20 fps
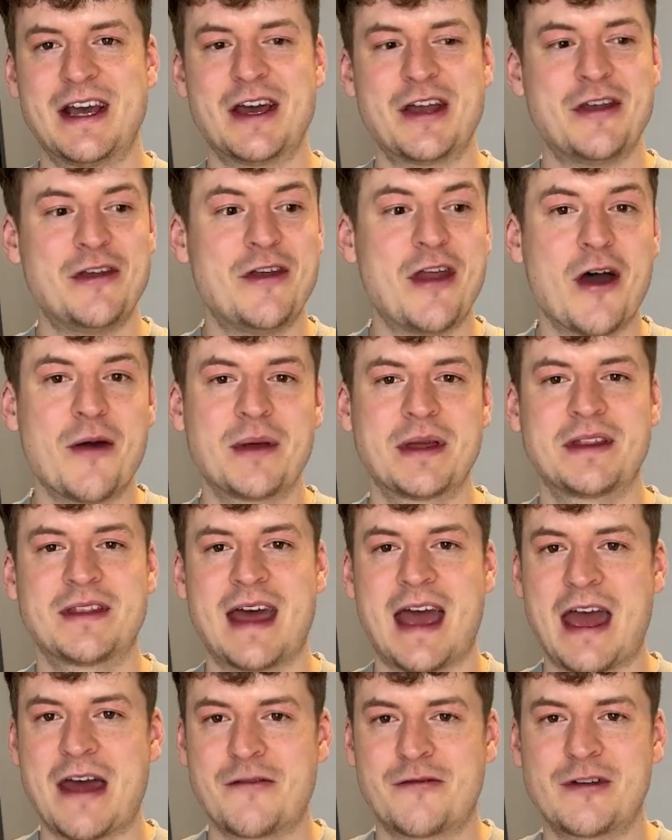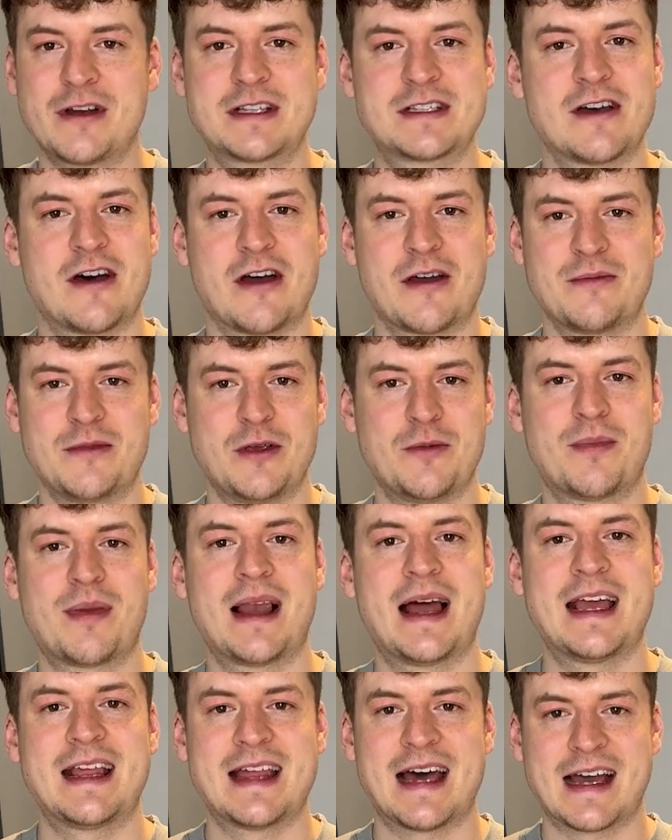knowing that every time you
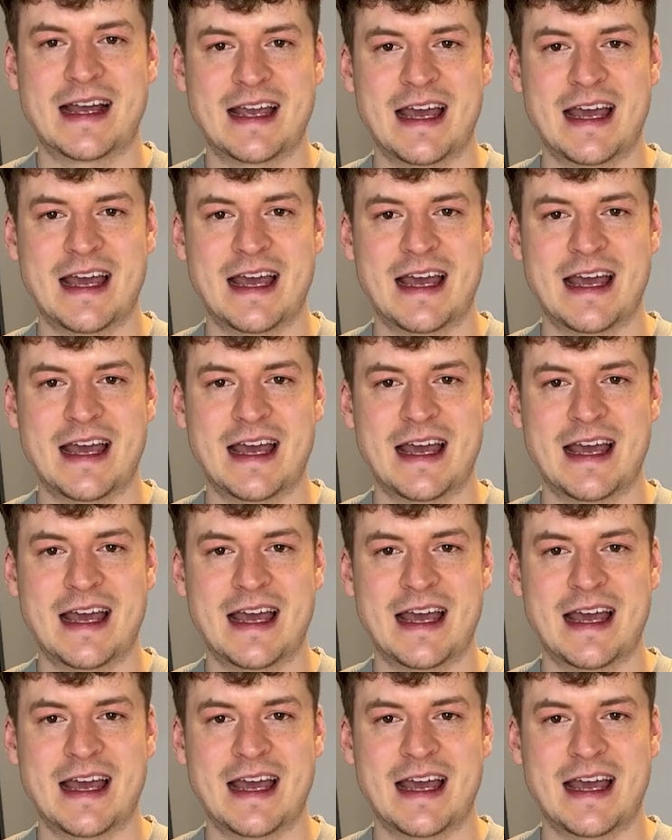play that